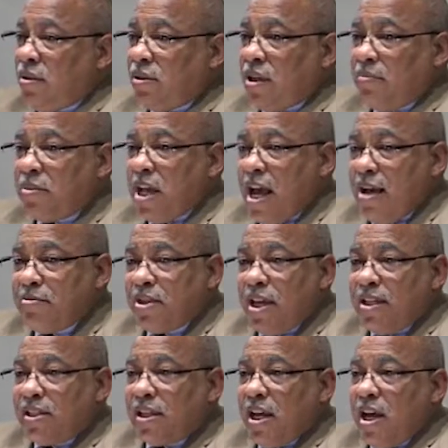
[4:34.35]
Sometimes
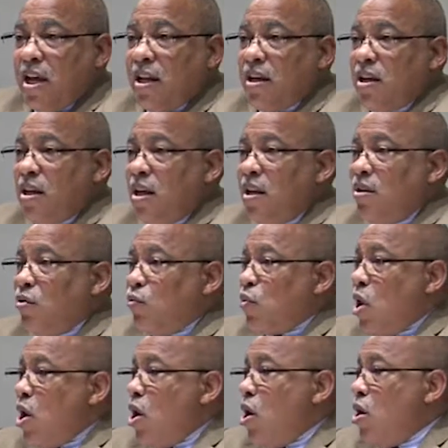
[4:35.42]
they say it in the
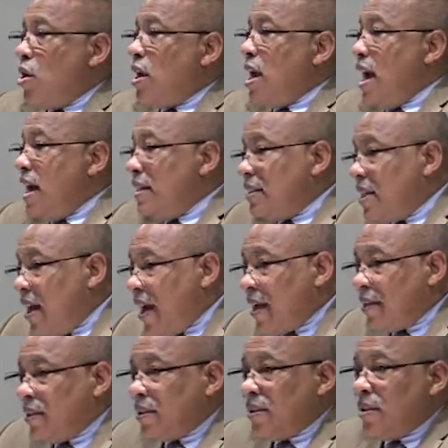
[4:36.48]
wrong
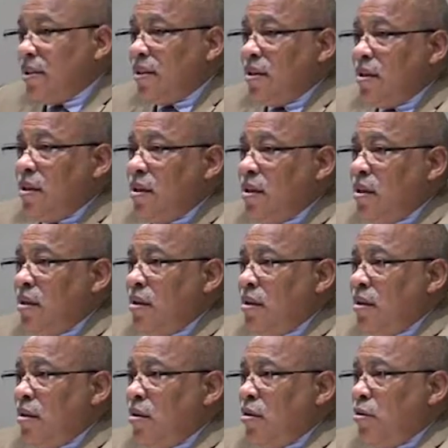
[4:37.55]
context.
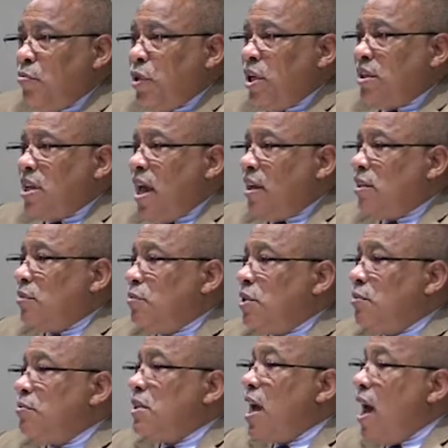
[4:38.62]
But it takes
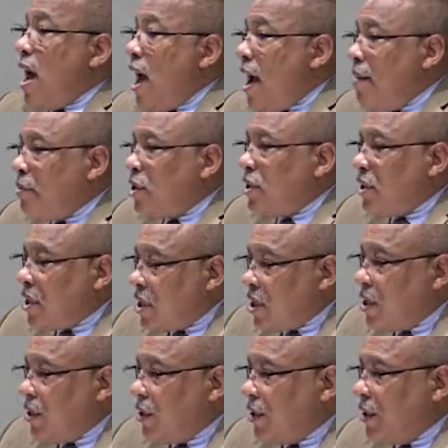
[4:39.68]
them some time to
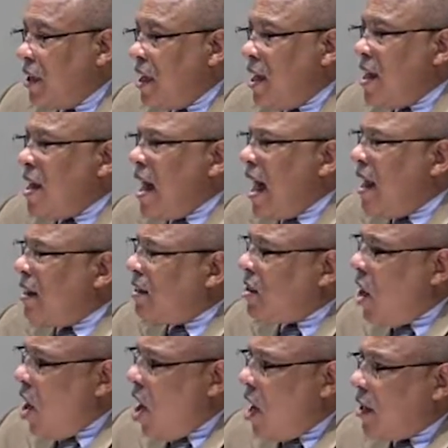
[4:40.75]
learn how to
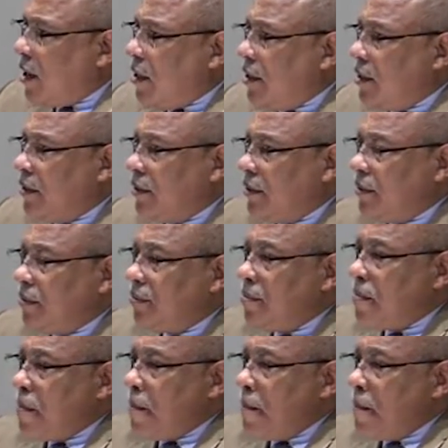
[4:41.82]
talk. Right.